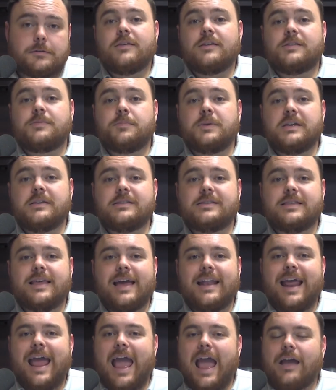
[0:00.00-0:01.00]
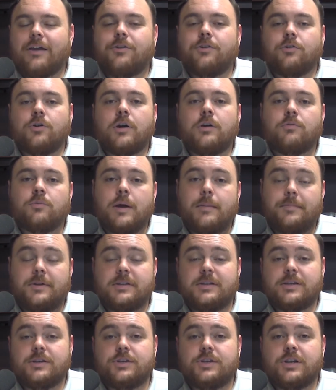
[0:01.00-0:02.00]
This means that accurate
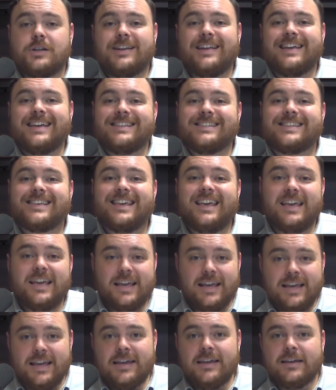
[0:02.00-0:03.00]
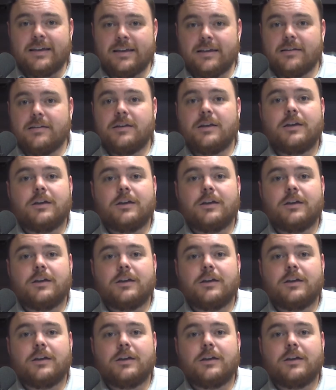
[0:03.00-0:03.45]
repetition is king.